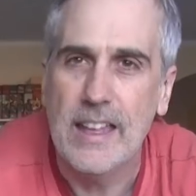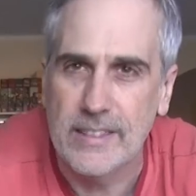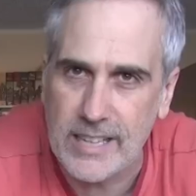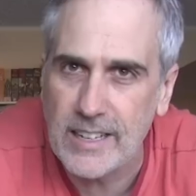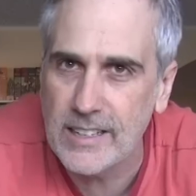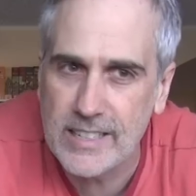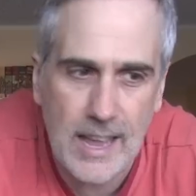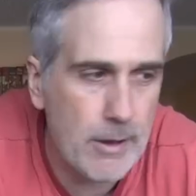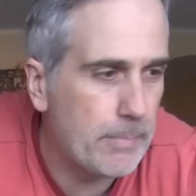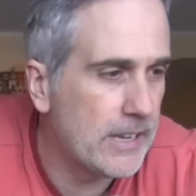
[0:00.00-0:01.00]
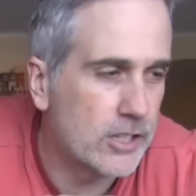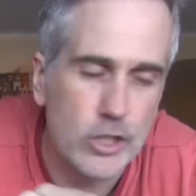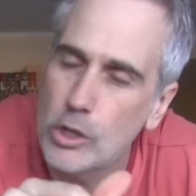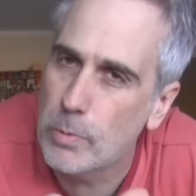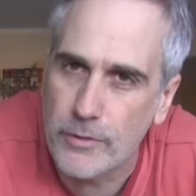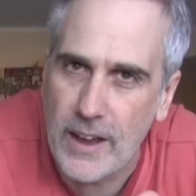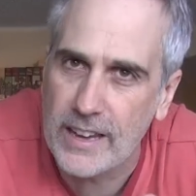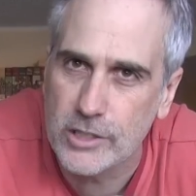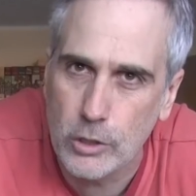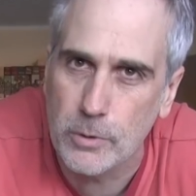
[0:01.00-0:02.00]
setting this game up is super
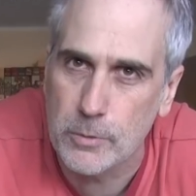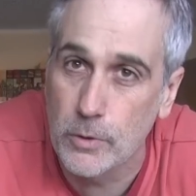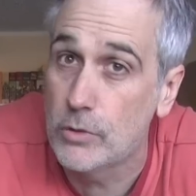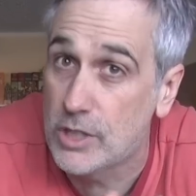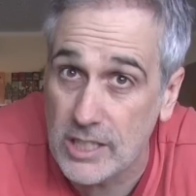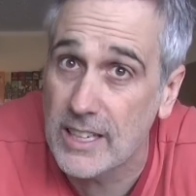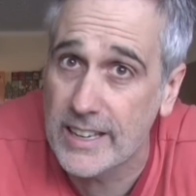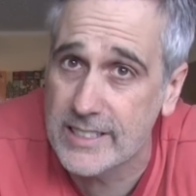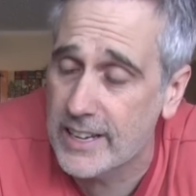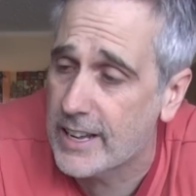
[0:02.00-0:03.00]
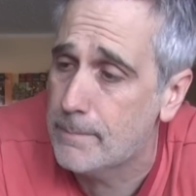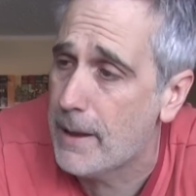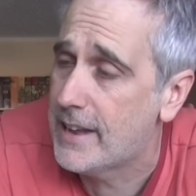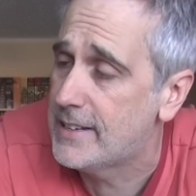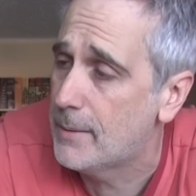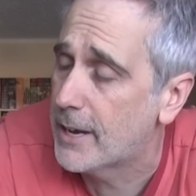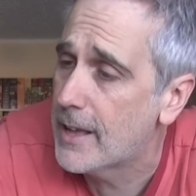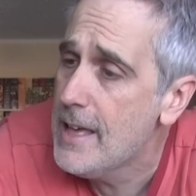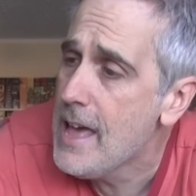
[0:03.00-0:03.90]
fast, super smooth, just like setting up Pandemic.